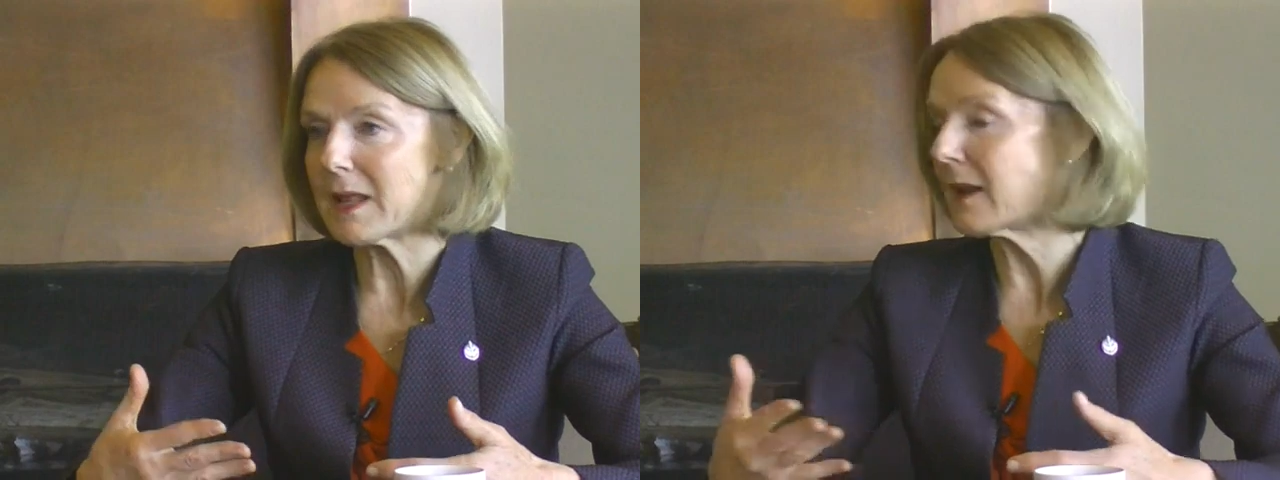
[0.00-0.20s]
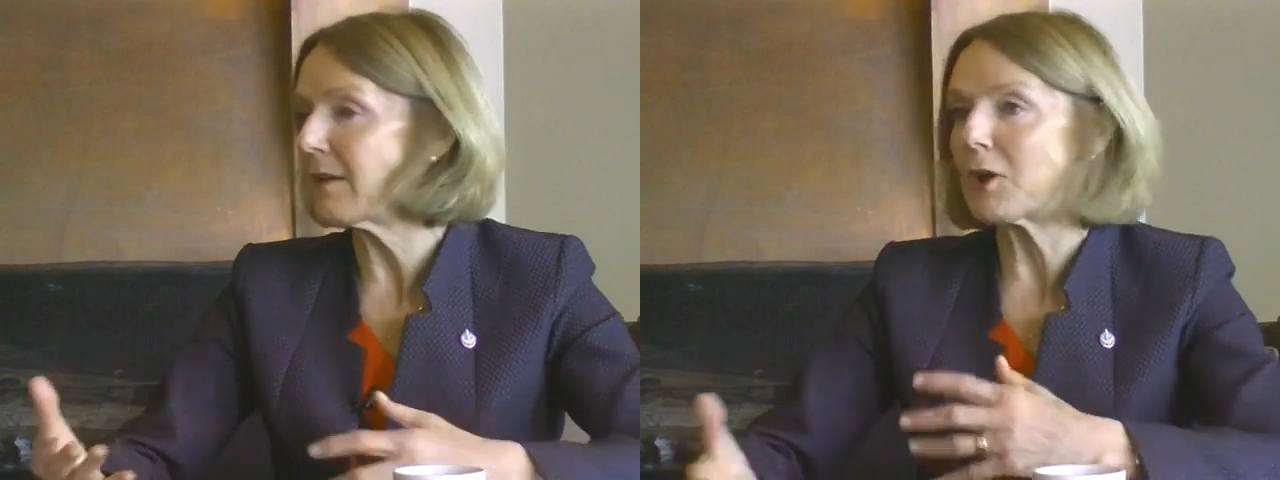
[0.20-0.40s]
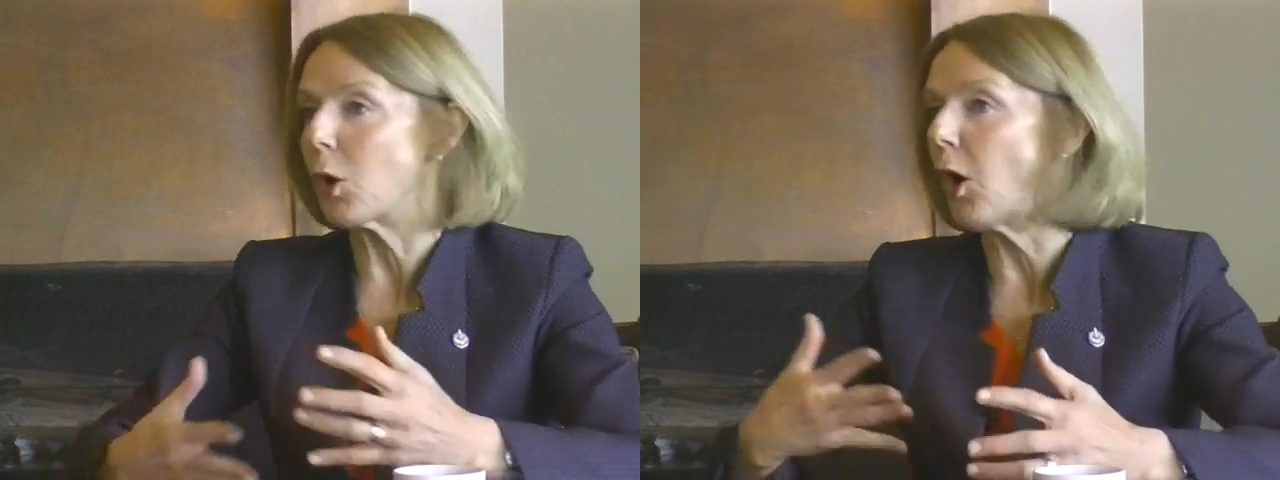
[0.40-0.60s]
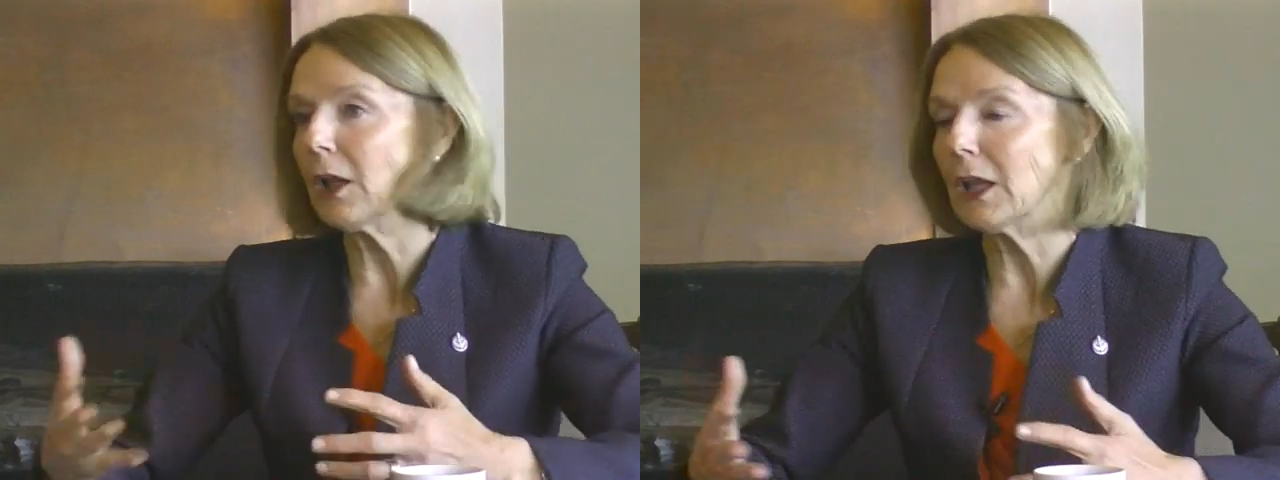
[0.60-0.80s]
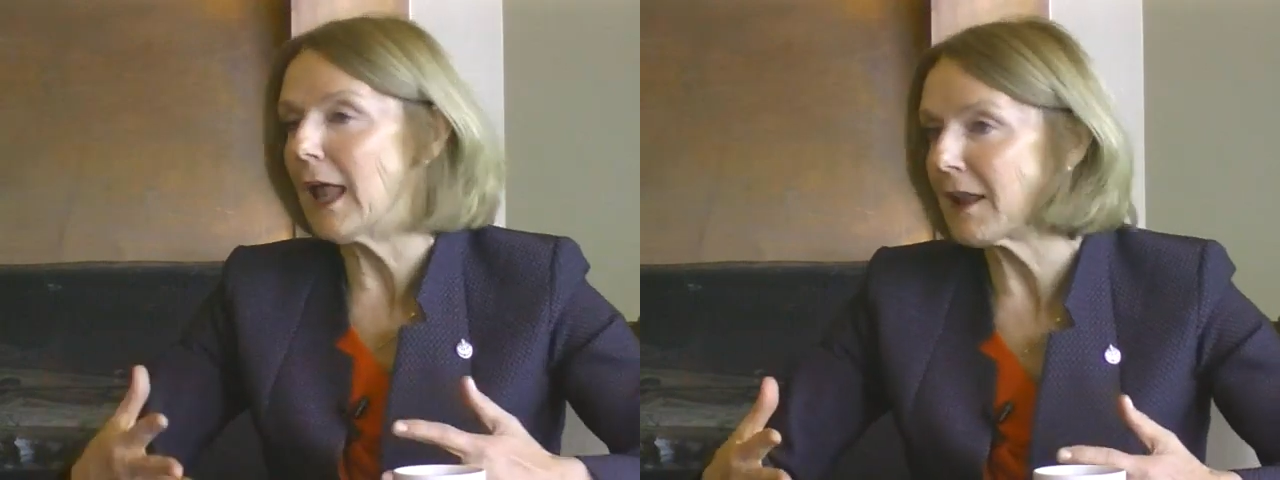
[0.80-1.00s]
And, and, I've got
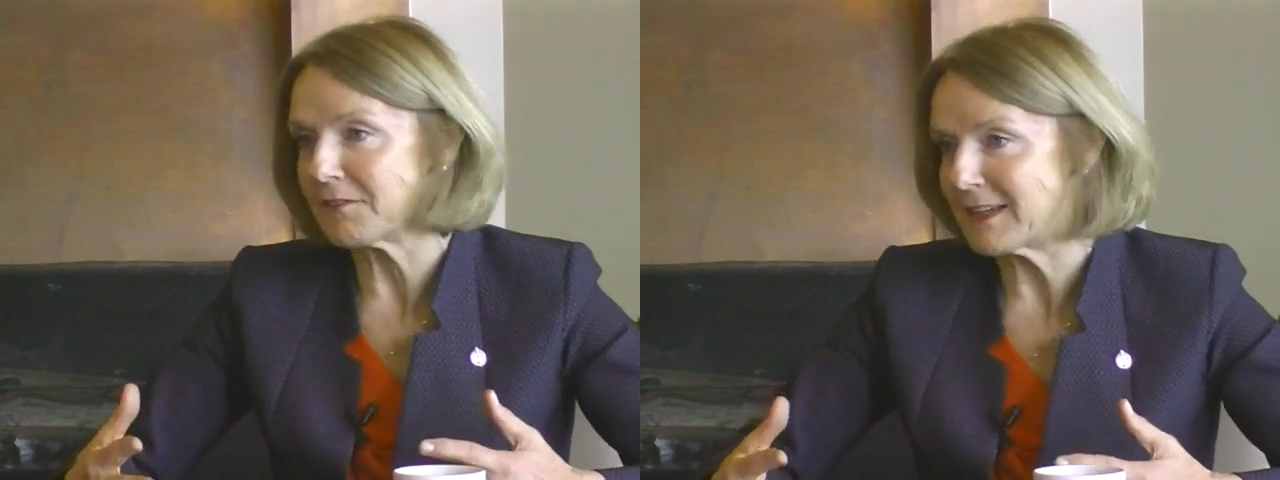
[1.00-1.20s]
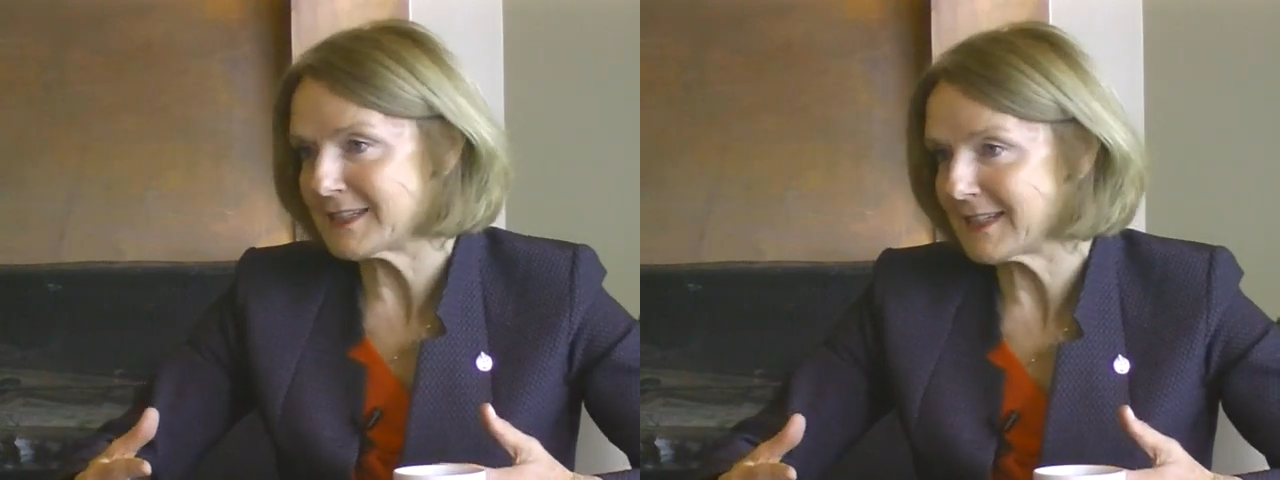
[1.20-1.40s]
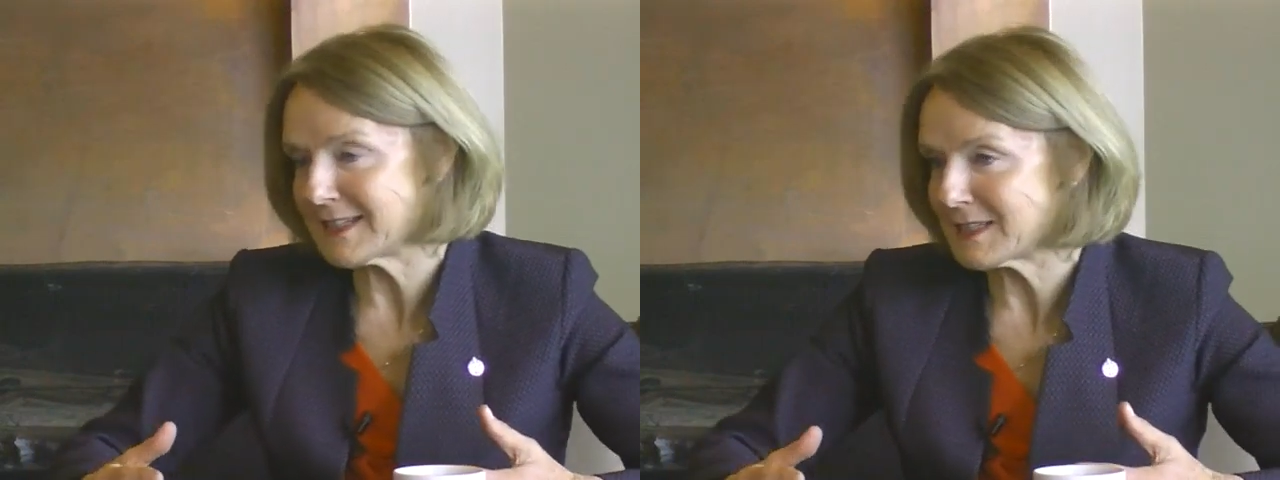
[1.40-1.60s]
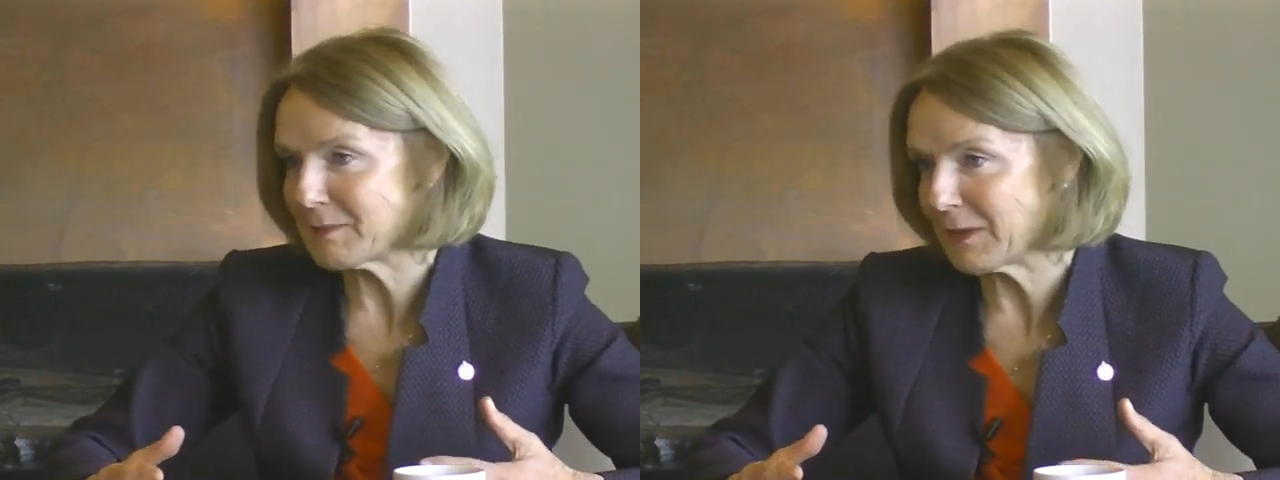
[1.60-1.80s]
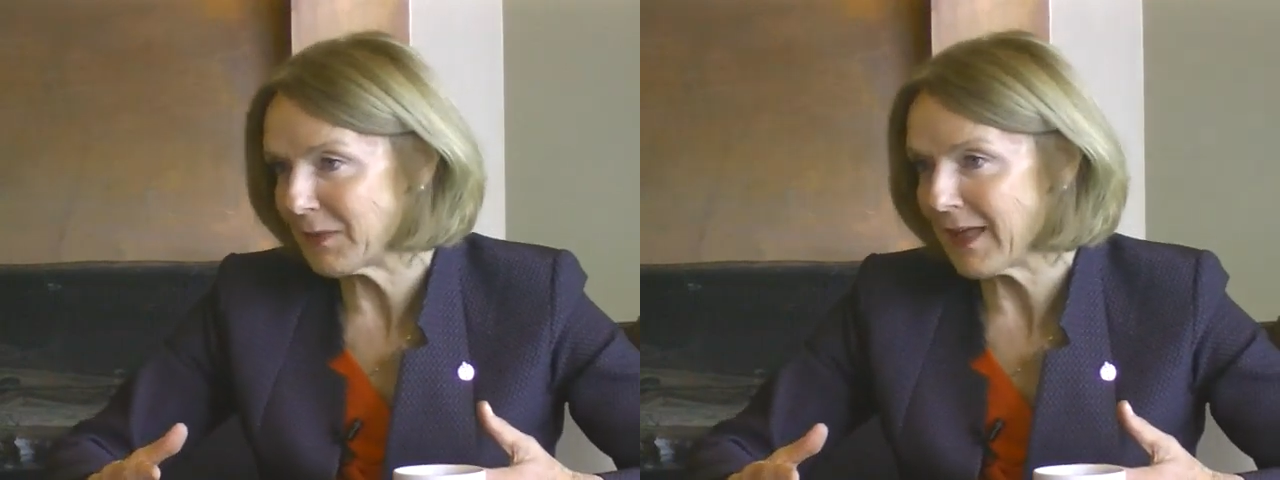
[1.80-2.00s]
a lot of ideas
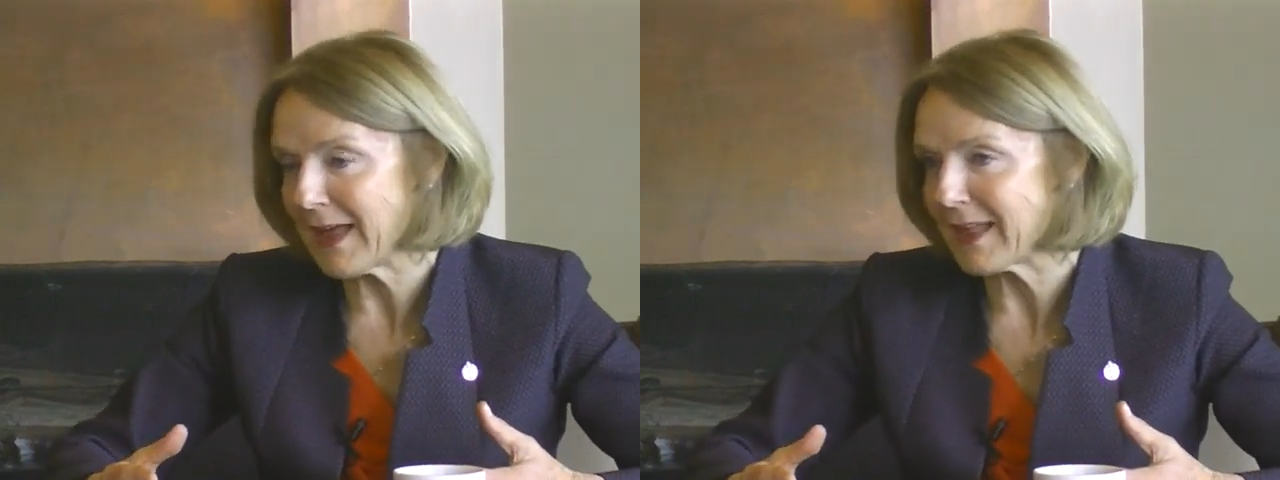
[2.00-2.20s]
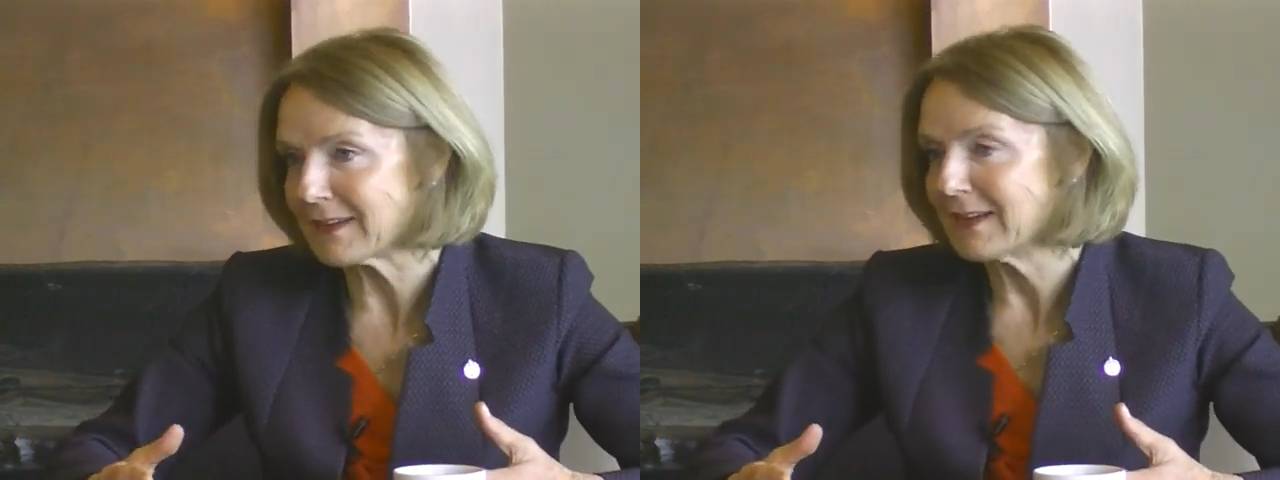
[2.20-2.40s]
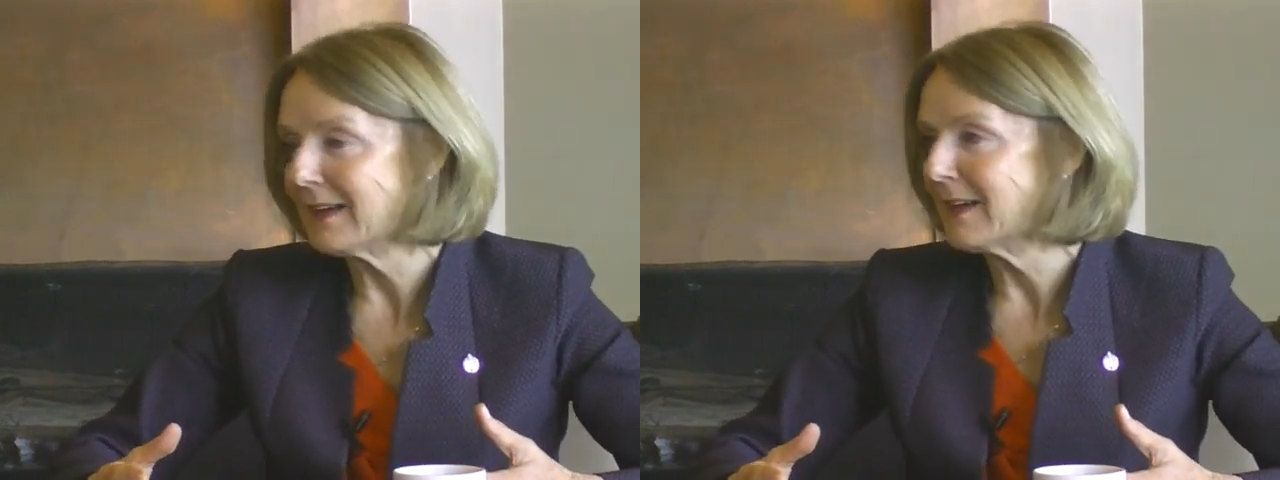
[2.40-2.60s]
about that.